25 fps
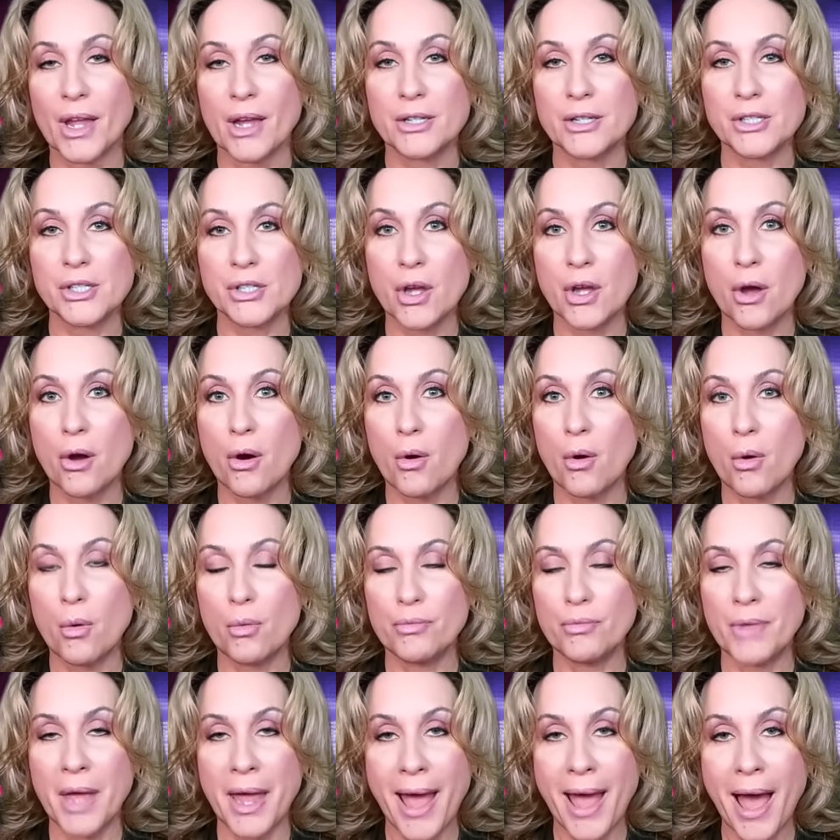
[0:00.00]
So
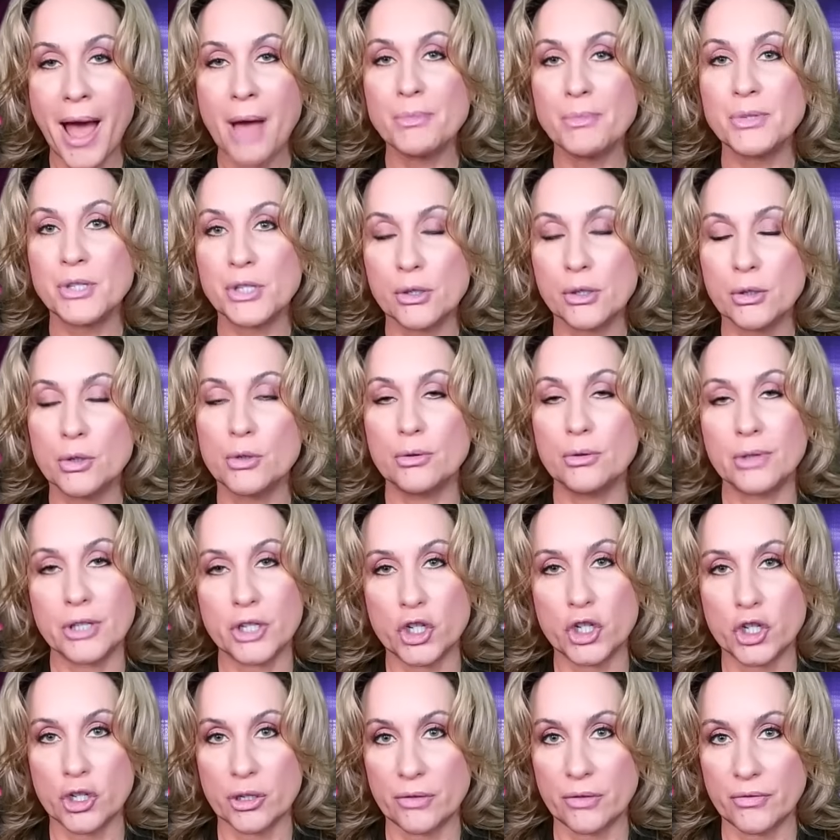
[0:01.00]
they absolutely
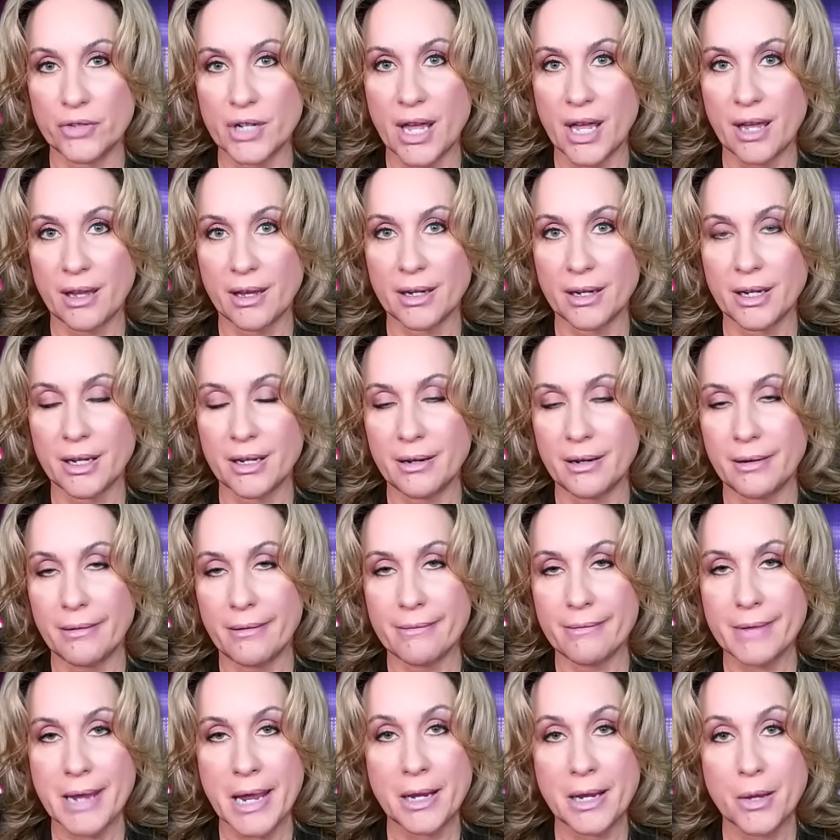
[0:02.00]
should have taken it
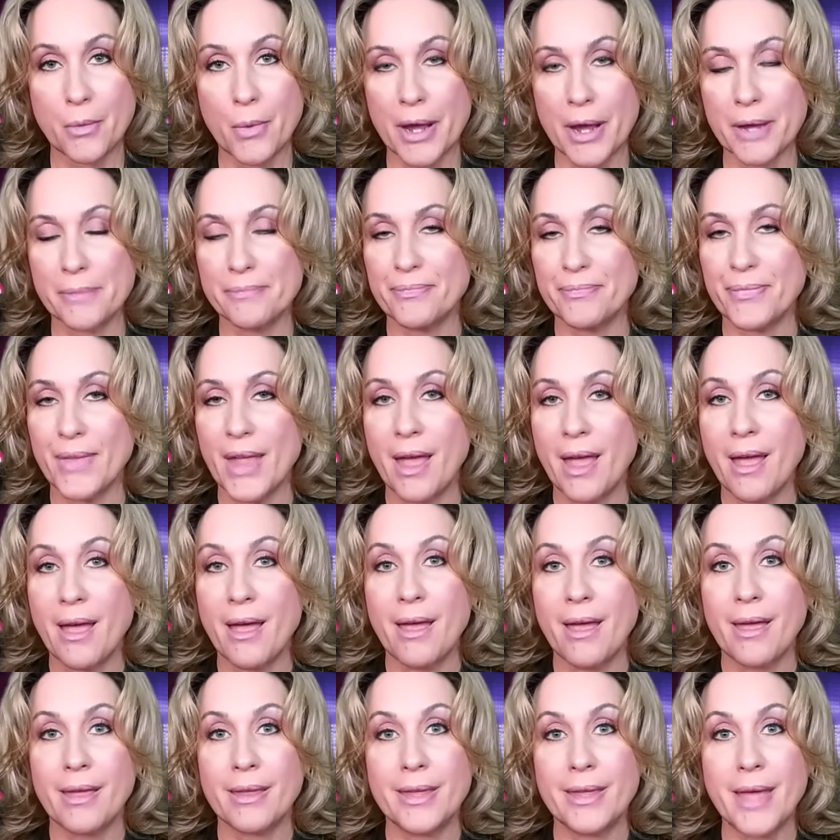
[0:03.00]
Anyway,
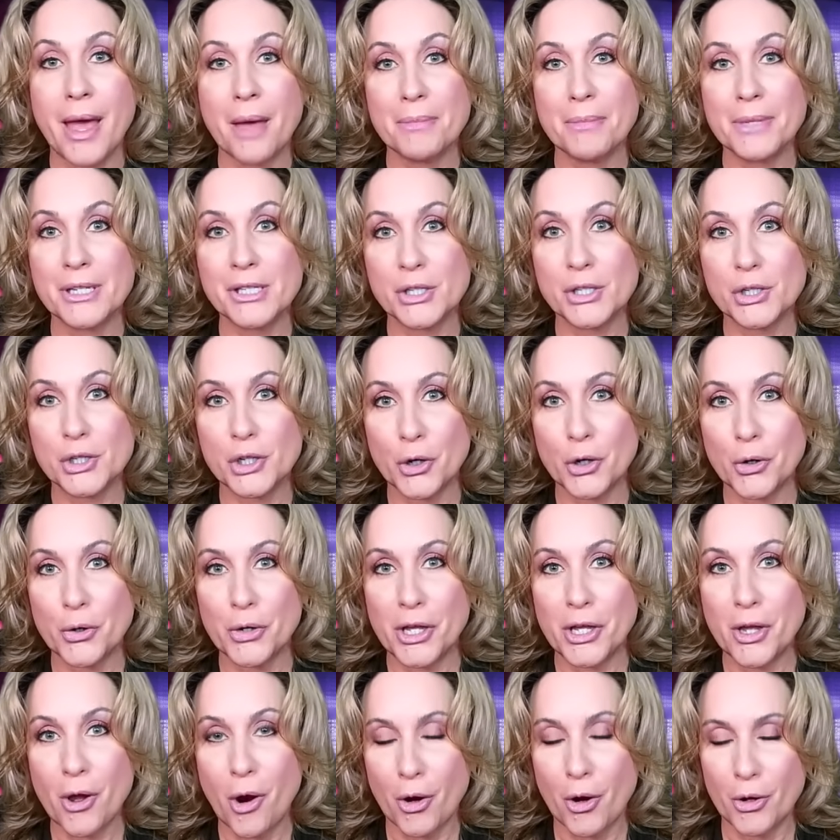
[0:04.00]
Yetman's
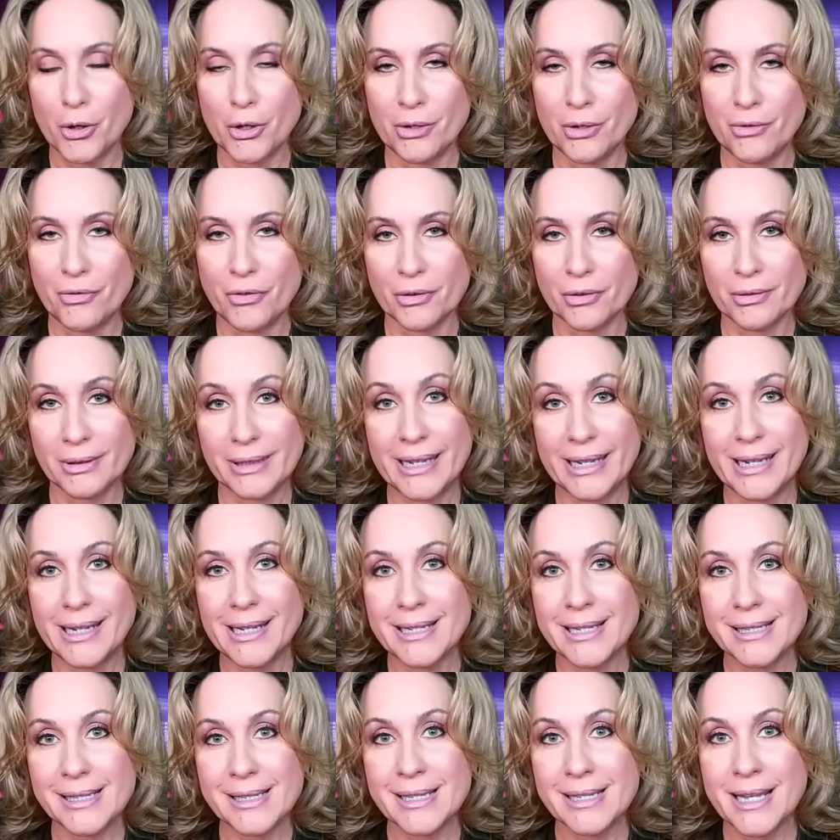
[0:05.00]
attorney argued for
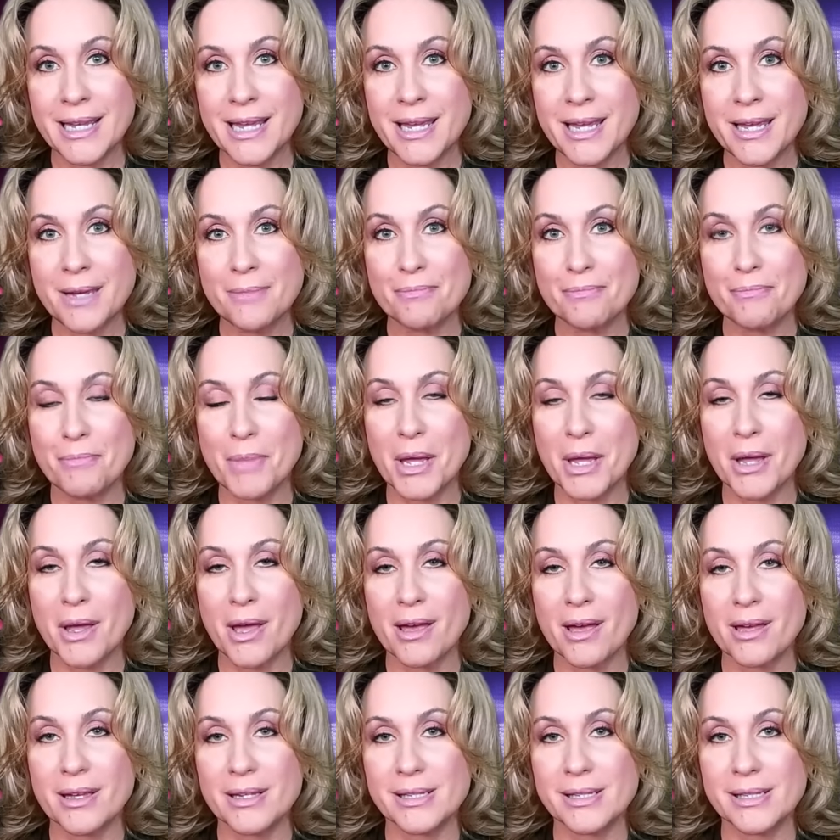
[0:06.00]
leniency
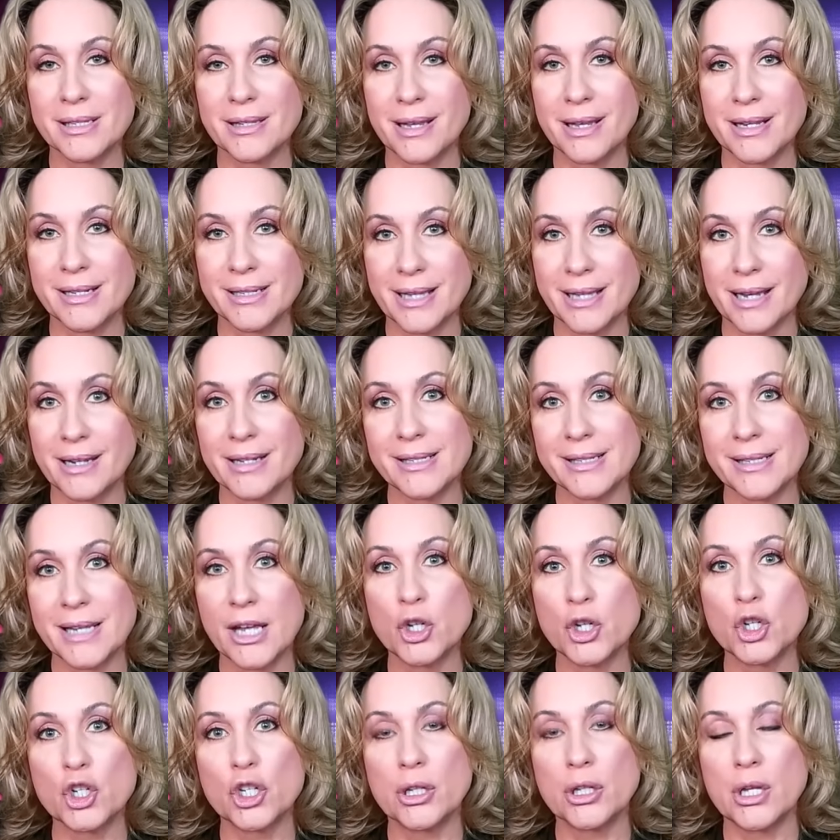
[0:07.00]
because they said
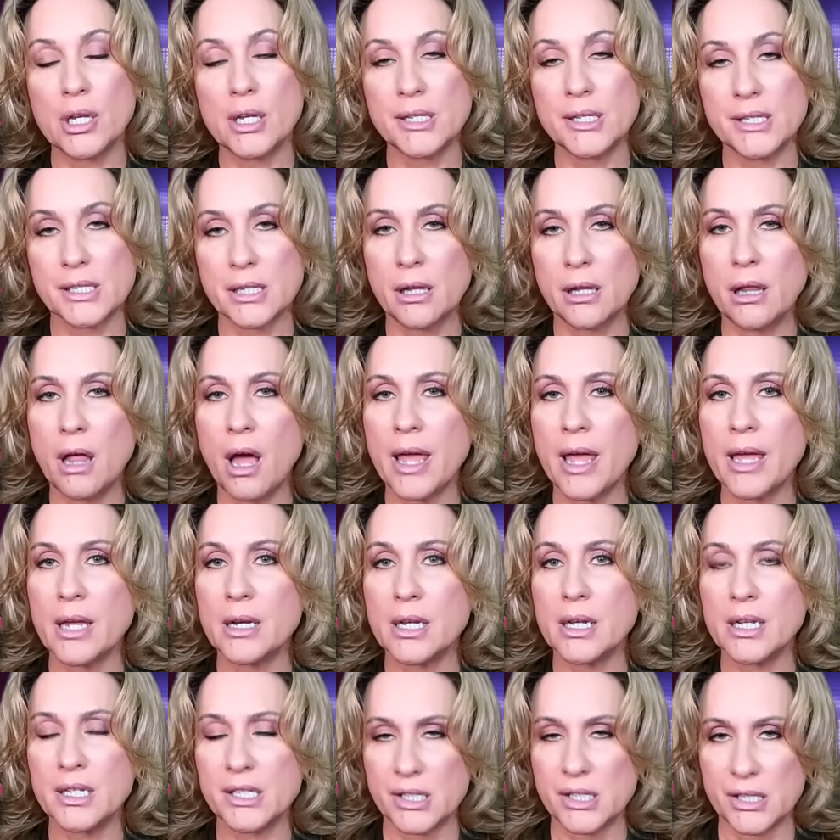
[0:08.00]
essentially his
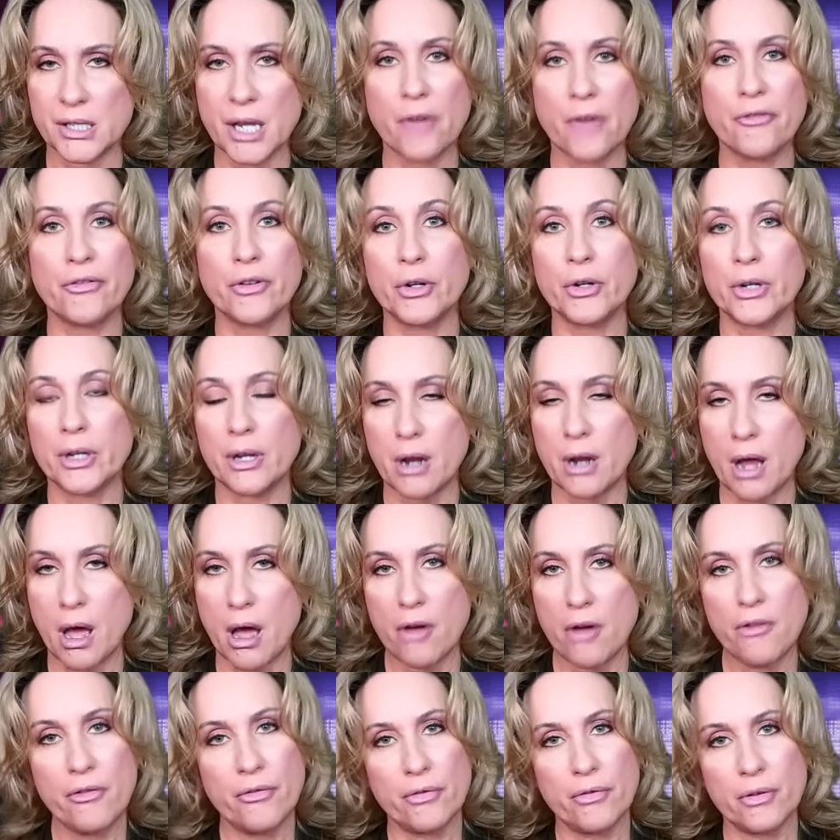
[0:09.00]
client has suffered
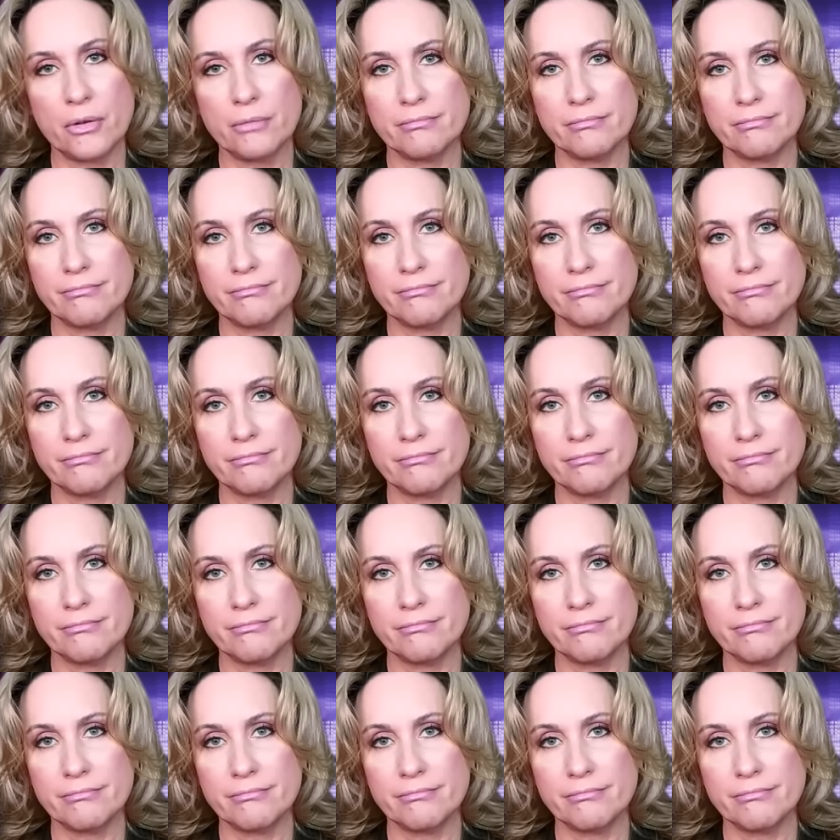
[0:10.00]
enough.